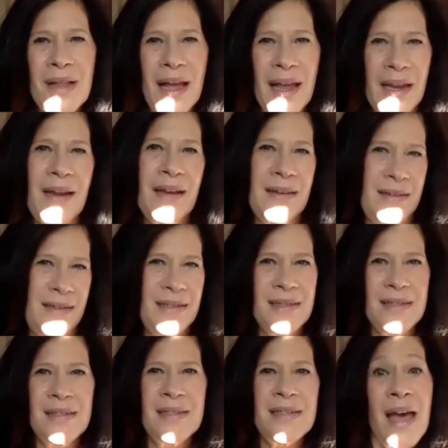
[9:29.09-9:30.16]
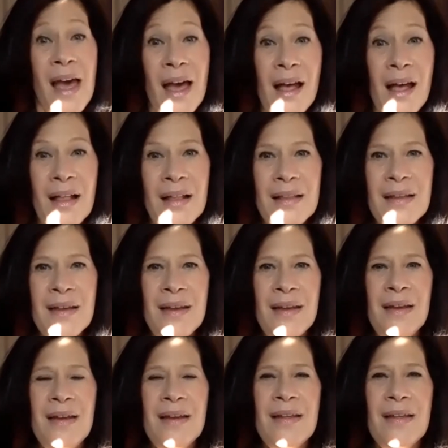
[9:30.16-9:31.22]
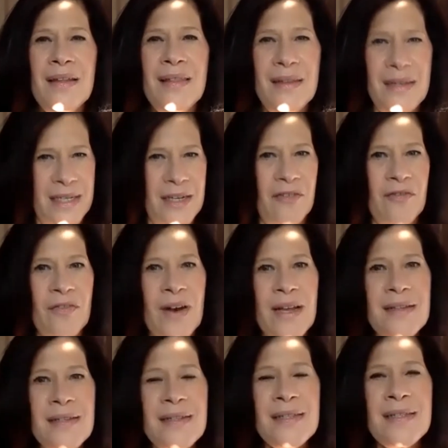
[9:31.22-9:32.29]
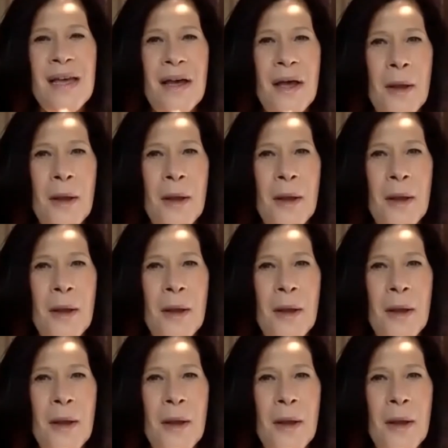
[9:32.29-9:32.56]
I could just tell the difference.